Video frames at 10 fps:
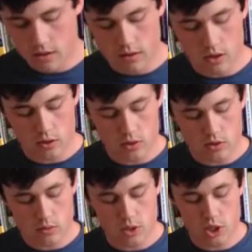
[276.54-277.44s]
then go
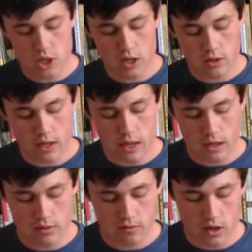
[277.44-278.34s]
into a G on the
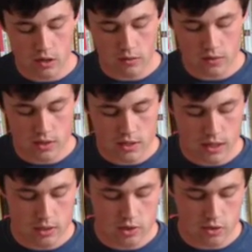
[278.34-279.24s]
8th fret of the
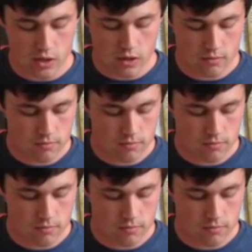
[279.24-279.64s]
2nd string,